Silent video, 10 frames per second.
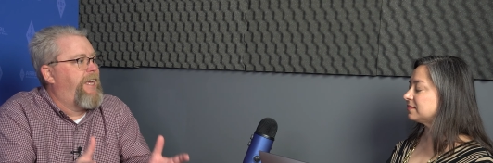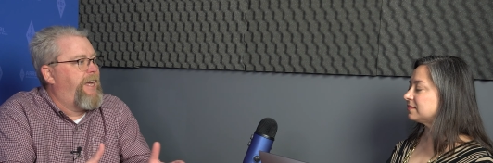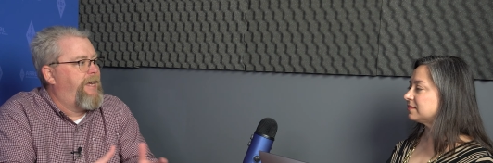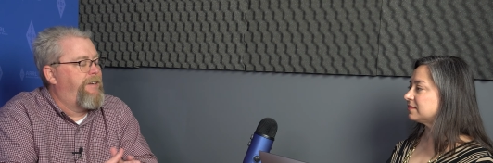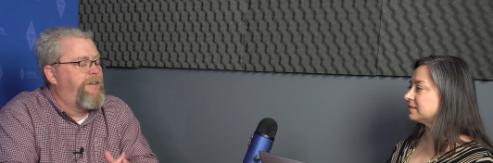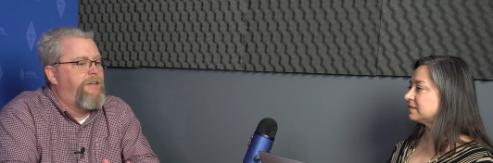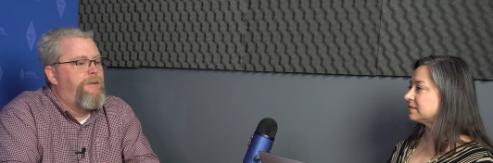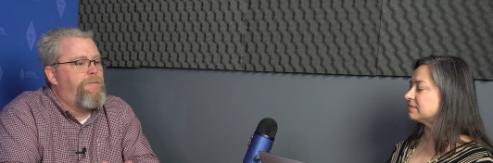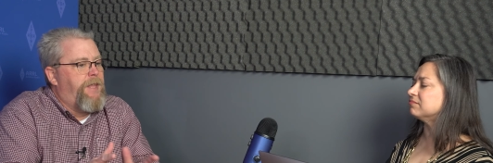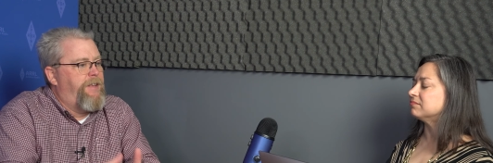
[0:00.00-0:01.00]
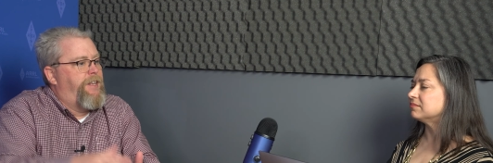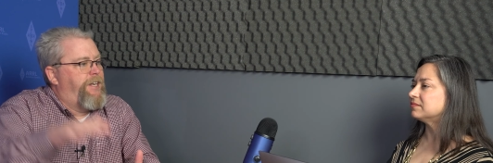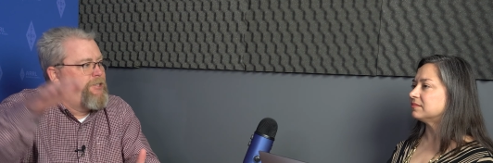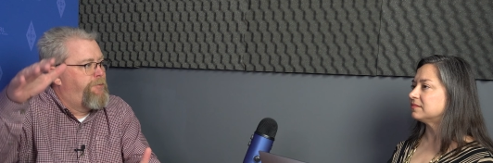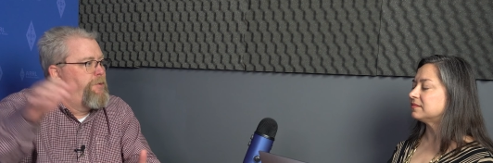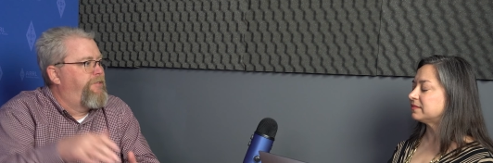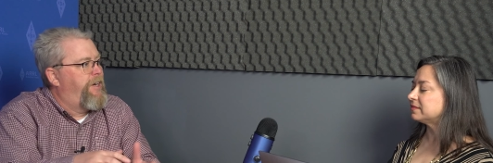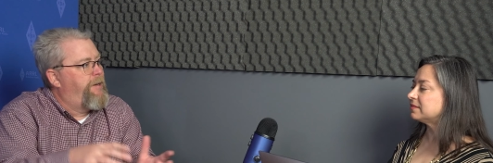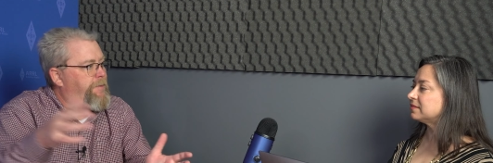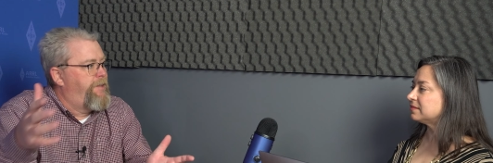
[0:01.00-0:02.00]
Speaker 1: side, and then as you move
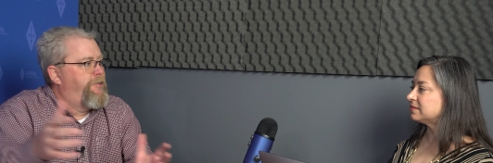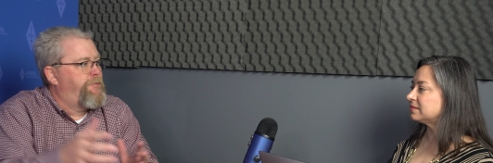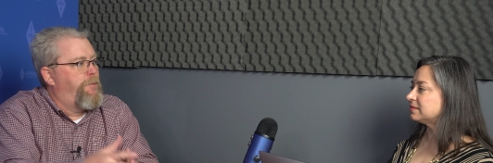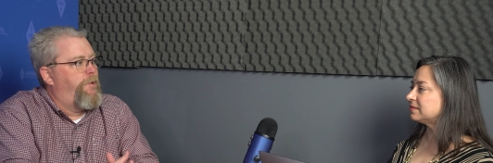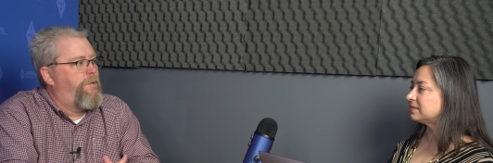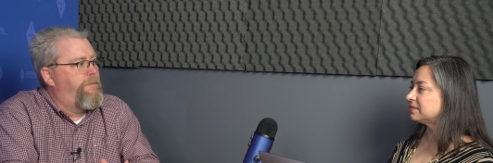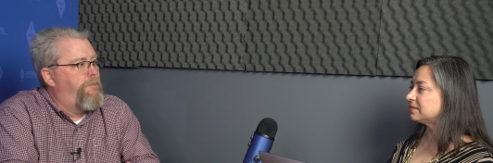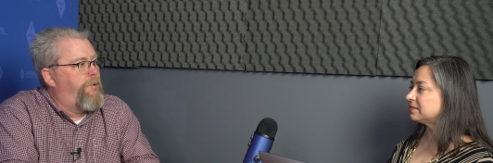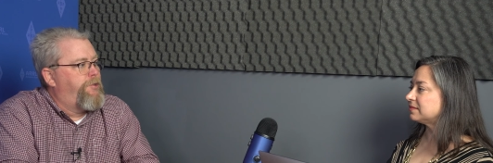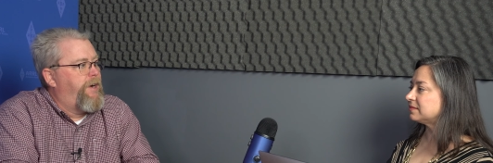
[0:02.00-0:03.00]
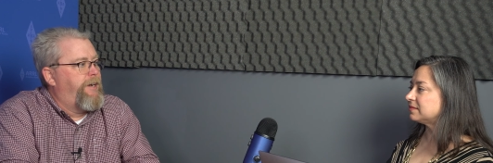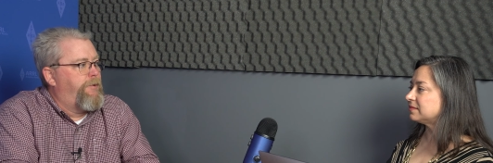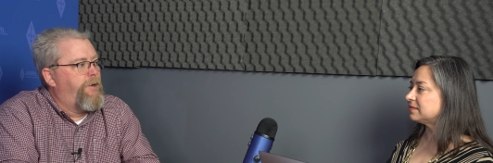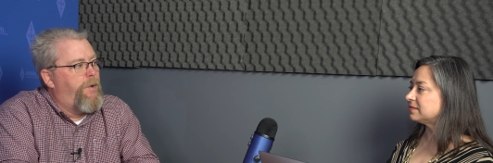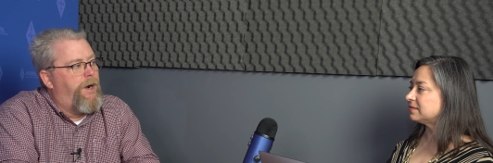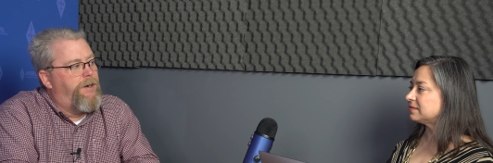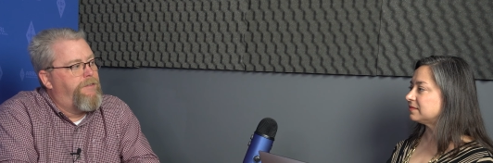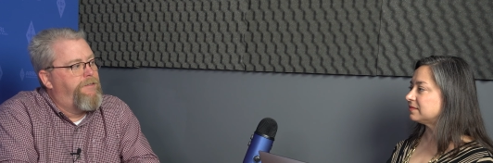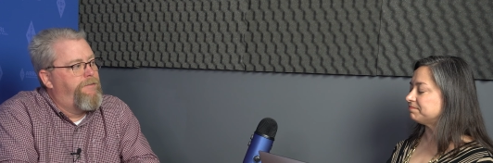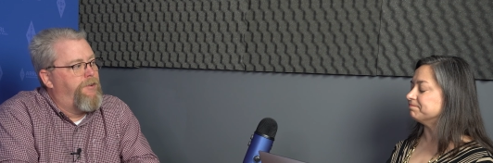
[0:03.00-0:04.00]
up, then there's more training required
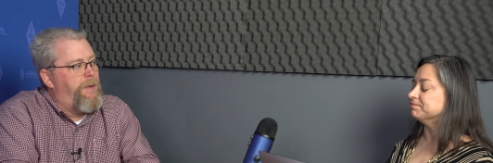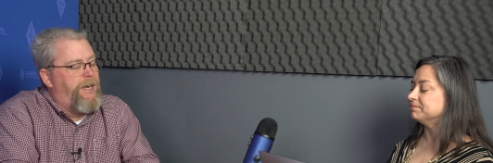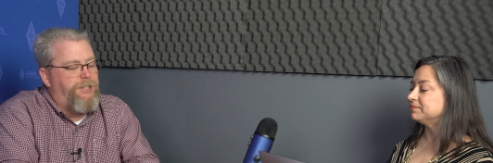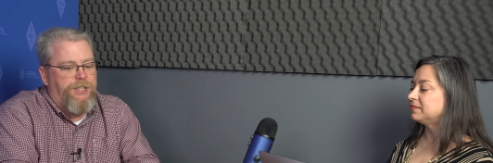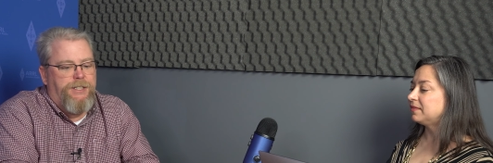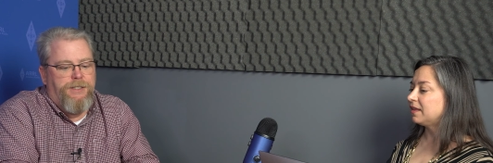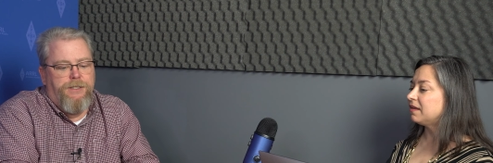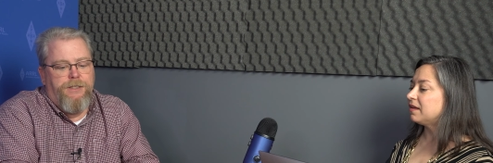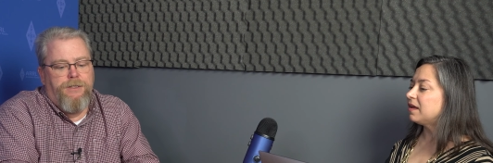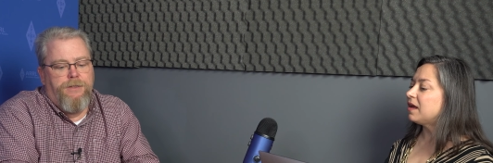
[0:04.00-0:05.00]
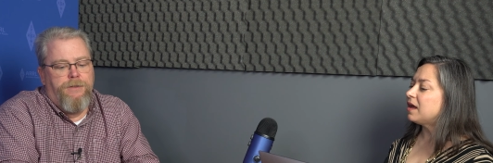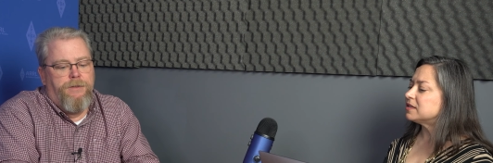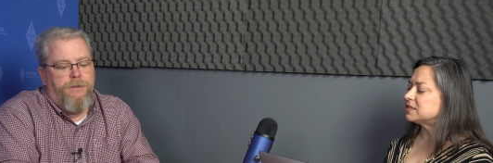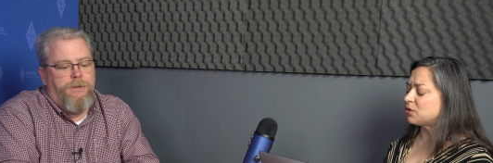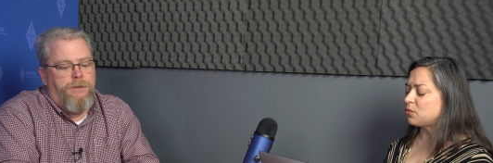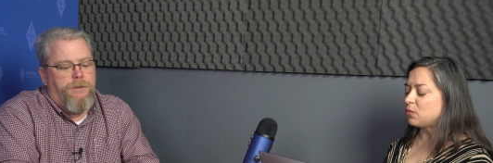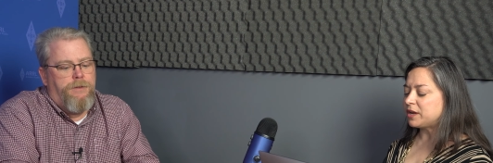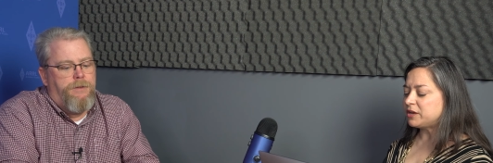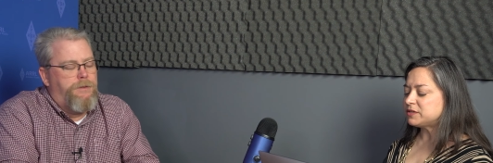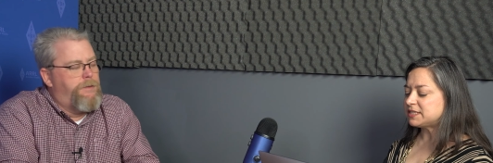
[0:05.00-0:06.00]
for managing incidents.
Speaker 2: So
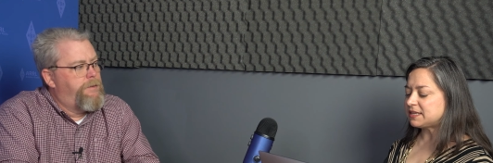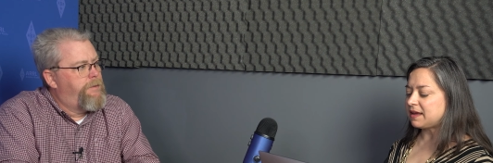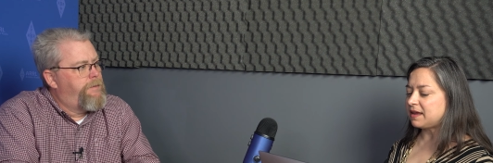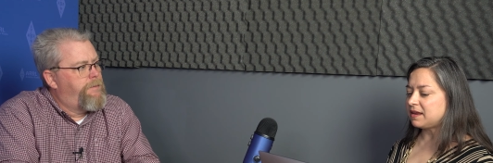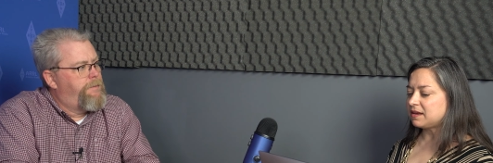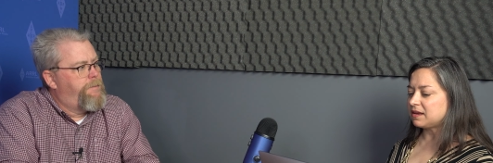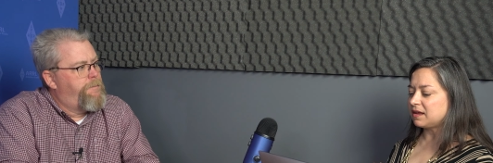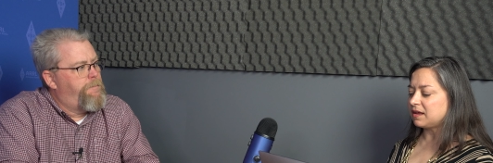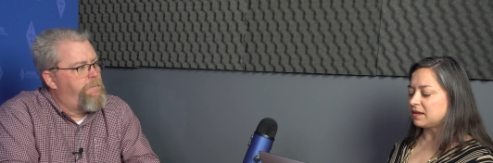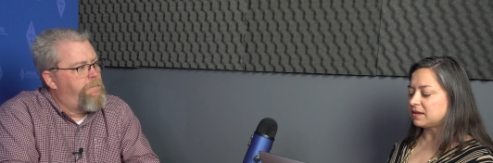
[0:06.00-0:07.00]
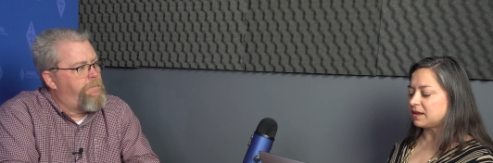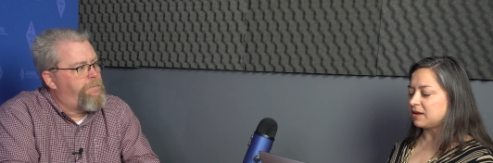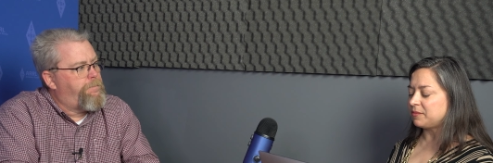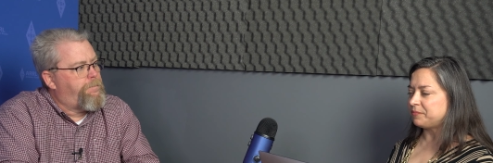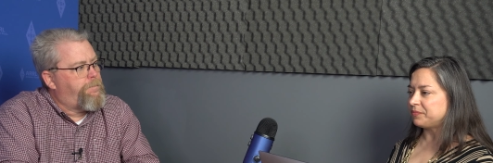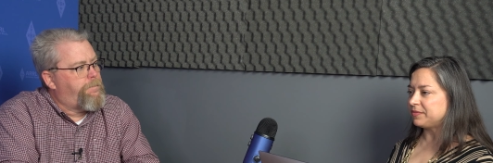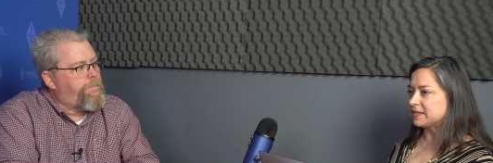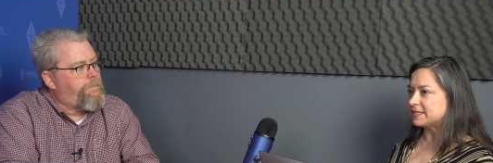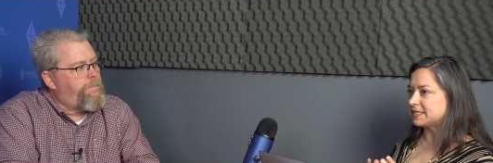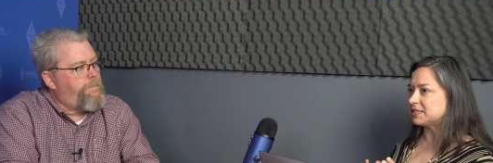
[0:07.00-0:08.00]
when you say the
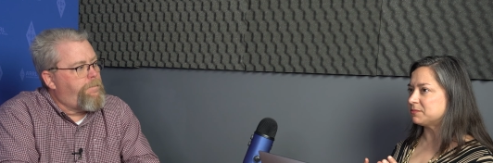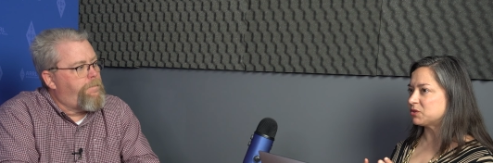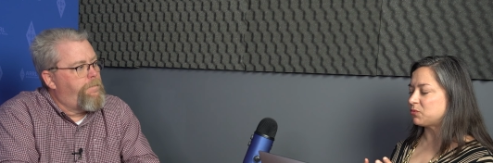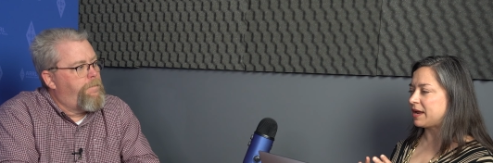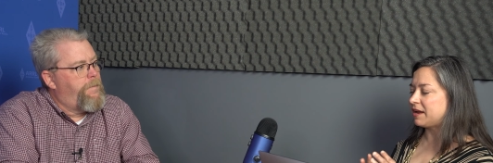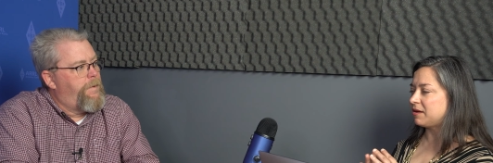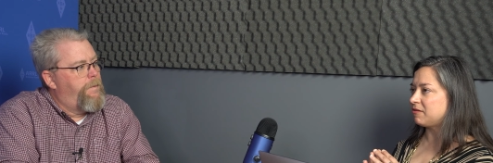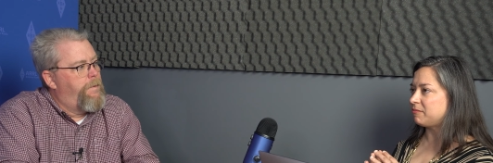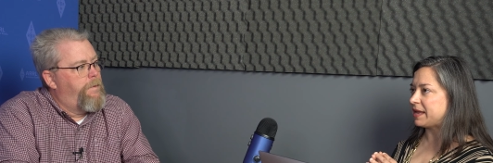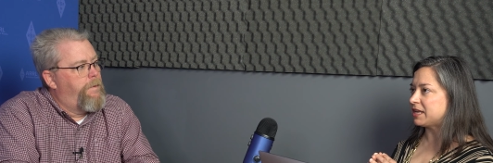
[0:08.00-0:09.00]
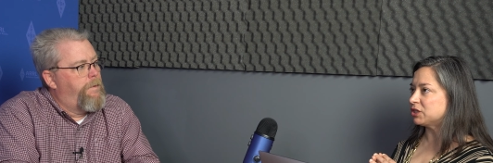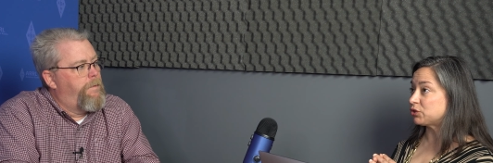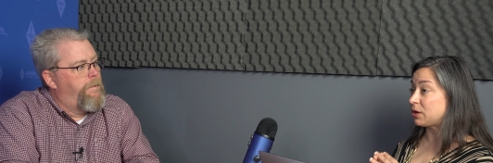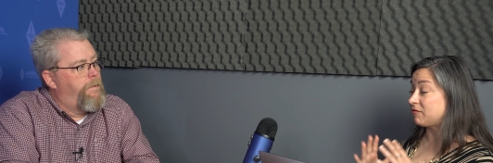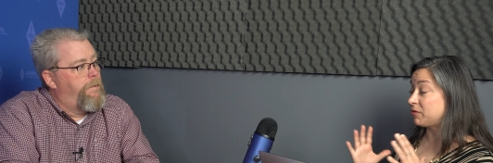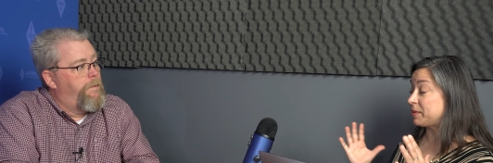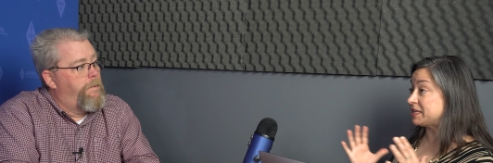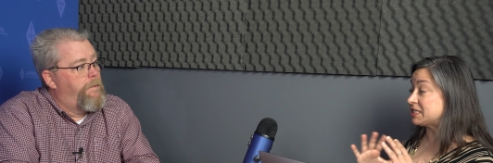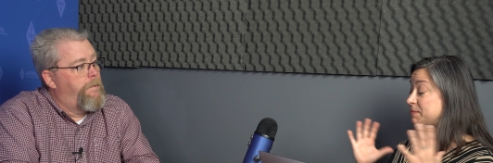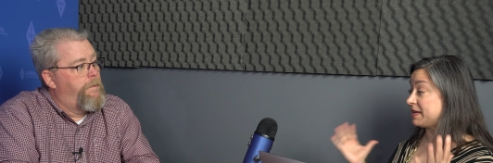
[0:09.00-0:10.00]
system's a way of making sure
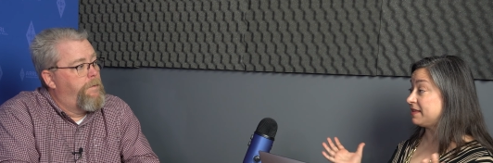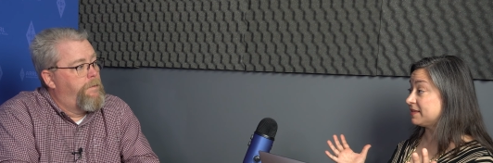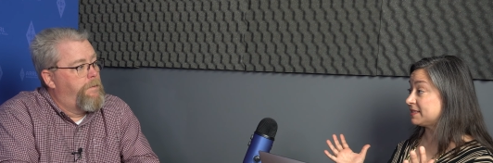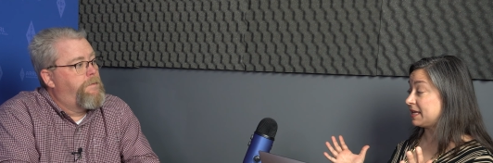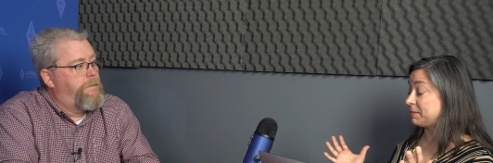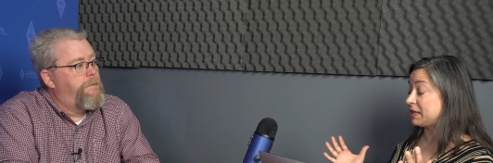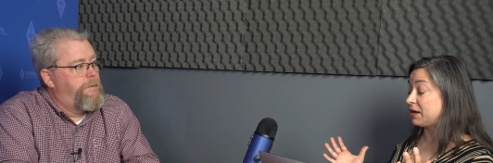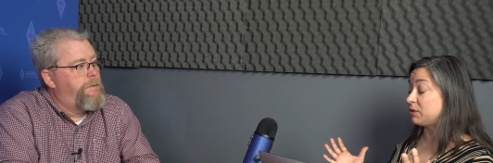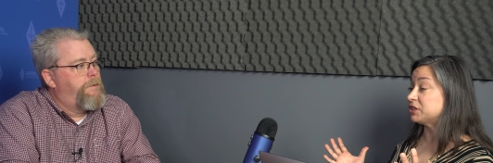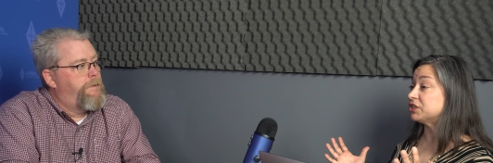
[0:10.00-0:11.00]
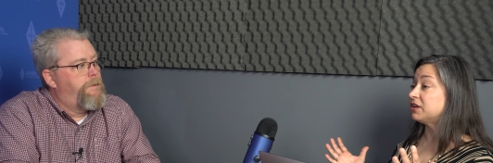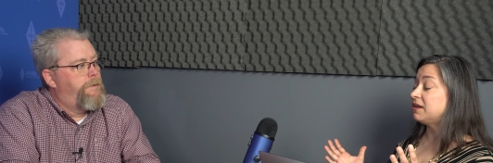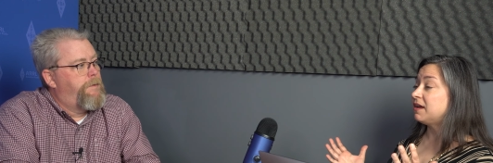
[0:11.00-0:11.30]
everybody's speaking the same language.